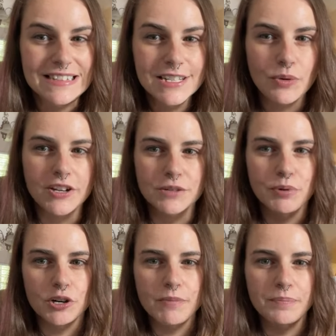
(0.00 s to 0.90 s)
So I just
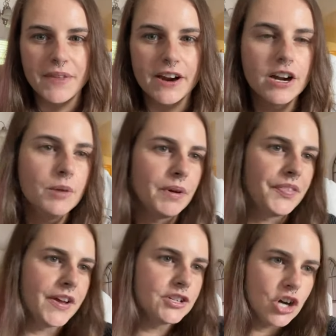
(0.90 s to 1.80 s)
put them up there. But
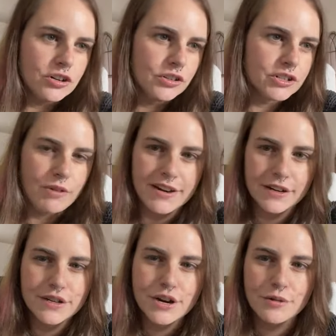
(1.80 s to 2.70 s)
the journal is right
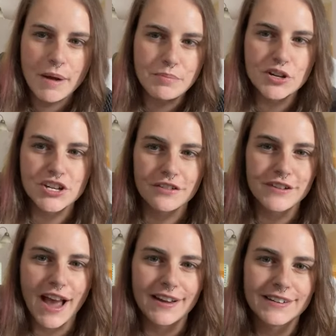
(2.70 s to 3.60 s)
down here on my bookshelf.
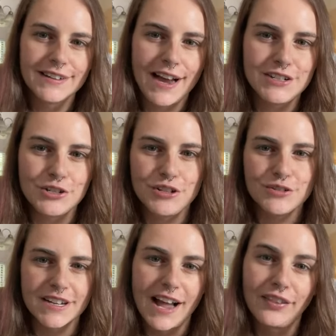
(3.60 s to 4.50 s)
Yeah, I do
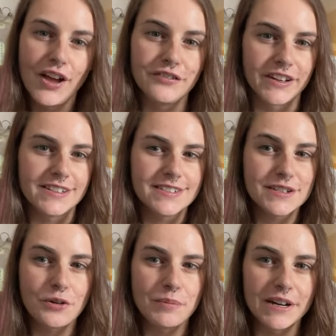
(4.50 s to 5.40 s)
use it. I love it
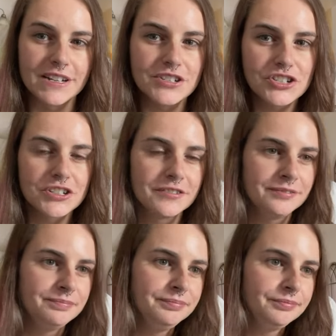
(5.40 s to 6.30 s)
so much.
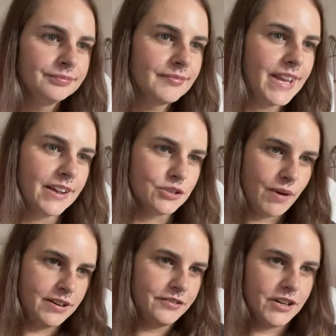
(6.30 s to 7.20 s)
Yeah, it's
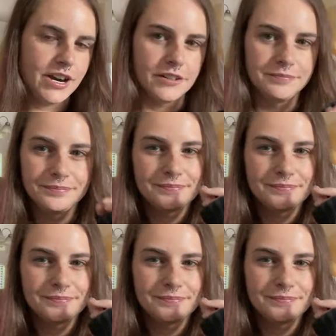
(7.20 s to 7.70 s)
right over here.